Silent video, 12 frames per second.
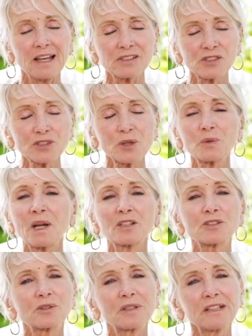
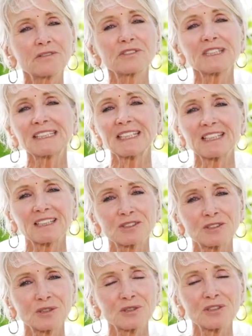surrender everything
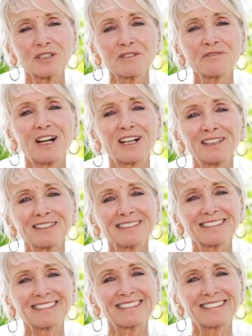to the divine.